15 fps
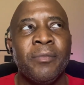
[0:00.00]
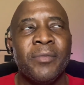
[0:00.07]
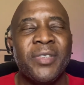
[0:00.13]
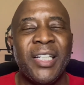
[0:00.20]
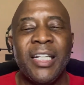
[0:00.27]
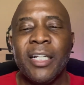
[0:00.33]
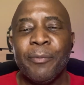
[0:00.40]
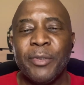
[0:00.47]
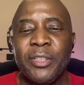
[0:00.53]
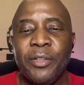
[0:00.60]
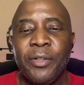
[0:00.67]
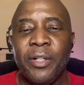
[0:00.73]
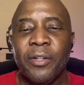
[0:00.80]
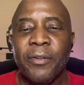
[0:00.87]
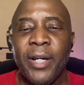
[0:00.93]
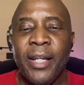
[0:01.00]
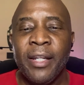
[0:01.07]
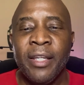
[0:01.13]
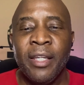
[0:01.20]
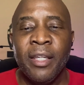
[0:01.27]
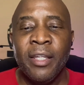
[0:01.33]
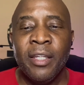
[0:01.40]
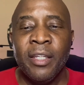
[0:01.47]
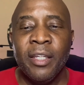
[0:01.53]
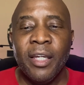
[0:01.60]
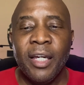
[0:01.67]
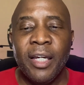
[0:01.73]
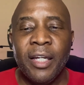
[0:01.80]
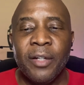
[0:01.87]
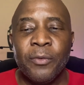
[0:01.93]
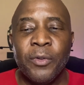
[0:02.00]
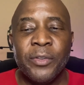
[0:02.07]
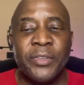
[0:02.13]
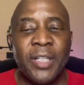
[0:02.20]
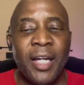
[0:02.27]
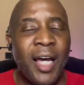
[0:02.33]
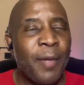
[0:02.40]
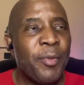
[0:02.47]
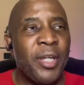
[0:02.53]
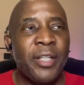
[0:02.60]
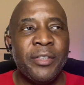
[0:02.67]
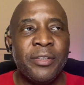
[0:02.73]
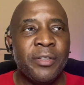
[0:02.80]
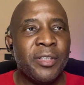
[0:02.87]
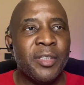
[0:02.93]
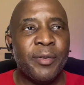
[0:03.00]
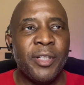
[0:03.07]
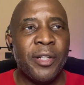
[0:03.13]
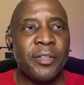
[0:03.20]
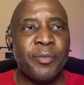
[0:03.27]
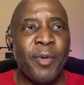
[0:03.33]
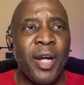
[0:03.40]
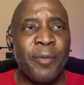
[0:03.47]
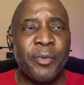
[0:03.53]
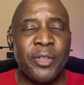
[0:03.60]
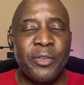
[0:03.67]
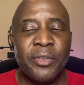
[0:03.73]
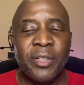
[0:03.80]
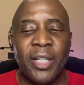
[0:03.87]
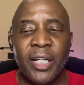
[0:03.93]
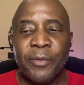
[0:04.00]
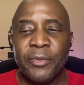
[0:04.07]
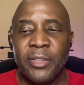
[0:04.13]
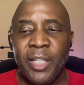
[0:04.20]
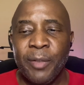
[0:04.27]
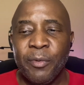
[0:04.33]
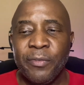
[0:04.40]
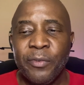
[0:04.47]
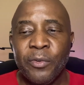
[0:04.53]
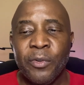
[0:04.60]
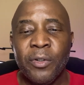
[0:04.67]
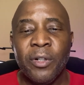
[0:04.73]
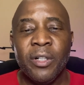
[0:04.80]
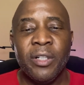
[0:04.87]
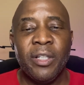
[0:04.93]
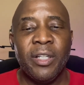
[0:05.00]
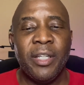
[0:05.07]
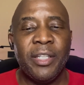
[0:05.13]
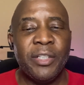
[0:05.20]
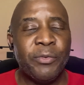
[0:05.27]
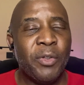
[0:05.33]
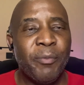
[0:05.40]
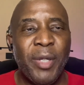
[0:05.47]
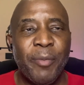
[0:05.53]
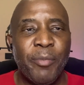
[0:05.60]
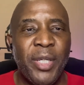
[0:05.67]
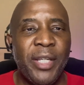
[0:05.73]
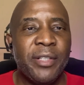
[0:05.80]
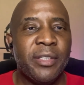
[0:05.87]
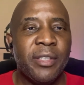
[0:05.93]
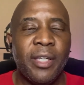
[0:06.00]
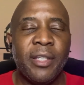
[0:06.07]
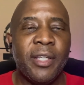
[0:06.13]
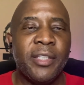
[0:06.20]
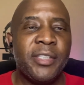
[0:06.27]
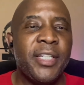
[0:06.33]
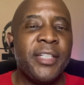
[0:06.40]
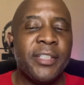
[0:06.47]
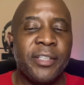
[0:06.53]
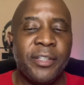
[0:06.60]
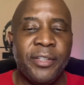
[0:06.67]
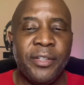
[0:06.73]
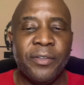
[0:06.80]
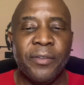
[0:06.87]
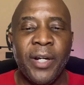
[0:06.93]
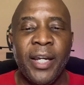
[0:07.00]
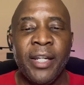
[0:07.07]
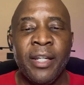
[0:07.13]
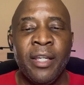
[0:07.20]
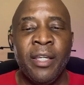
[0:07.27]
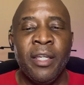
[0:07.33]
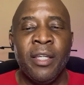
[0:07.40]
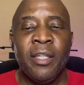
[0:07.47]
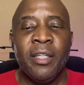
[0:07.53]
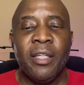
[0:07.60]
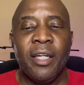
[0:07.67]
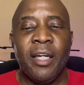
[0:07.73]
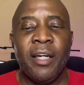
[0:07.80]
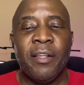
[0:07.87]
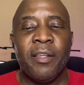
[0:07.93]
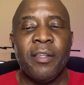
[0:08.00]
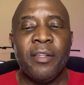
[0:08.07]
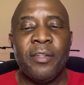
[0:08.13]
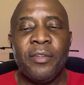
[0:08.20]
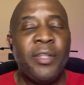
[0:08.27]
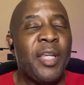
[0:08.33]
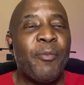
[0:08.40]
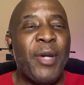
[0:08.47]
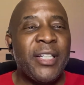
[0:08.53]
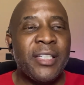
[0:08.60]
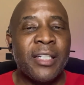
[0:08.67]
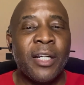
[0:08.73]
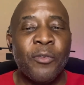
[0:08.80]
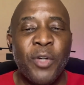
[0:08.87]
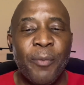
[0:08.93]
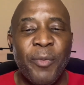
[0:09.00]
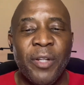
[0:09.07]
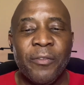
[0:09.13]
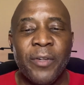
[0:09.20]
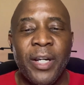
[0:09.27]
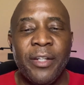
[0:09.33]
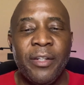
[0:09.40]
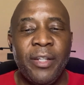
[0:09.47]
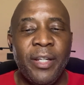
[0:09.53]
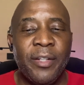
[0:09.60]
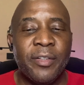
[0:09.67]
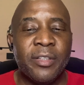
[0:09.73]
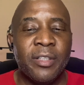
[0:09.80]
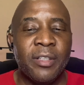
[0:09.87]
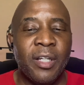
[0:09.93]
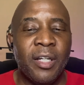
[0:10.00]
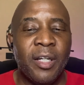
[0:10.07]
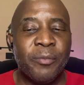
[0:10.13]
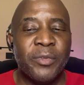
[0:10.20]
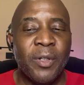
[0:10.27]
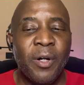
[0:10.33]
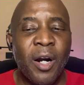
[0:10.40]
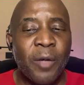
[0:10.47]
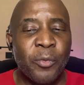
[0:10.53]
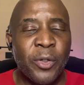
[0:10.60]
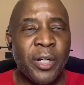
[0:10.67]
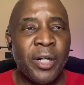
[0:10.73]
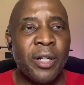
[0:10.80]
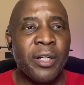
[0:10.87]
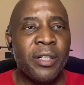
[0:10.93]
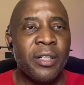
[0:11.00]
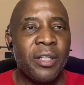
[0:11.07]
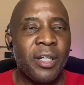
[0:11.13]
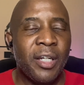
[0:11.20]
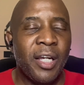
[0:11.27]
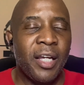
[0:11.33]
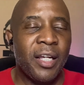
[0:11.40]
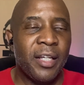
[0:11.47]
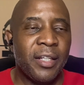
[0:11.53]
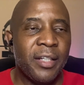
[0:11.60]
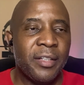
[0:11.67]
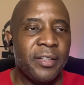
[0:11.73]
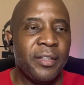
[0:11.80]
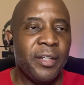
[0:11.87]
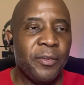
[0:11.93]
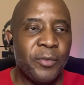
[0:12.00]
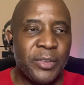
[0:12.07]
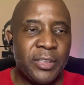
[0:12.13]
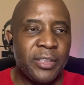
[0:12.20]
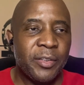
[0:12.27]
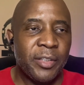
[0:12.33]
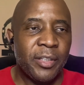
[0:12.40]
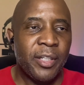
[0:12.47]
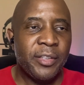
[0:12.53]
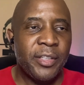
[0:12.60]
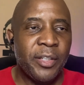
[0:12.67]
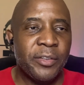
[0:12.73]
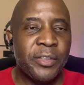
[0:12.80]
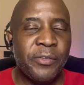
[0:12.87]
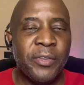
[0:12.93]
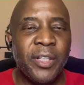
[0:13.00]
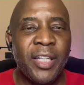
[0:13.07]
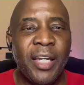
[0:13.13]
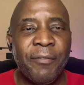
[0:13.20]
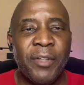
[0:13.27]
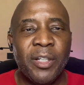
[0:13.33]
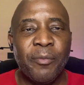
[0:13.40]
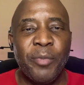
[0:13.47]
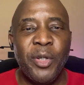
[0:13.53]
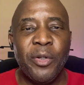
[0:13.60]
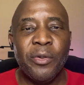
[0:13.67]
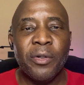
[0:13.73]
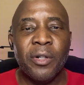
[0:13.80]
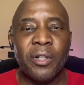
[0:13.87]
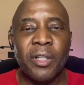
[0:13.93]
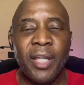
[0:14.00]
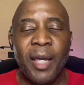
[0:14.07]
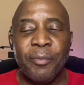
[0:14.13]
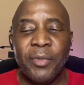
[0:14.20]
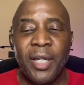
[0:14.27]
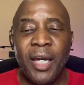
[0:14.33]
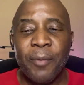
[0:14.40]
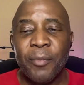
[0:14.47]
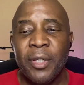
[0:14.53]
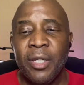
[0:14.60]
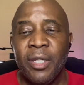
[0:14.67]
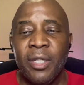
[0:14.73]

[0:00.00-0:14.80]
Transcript: setting up a studio, right? Well, if you're a hobbyist, you're an aspiring producer, like I was saying before, and you just want to make beats, it's easy to do, right? You need basic equipment, right? You need some hardware, which entails you having a computer or a laptop.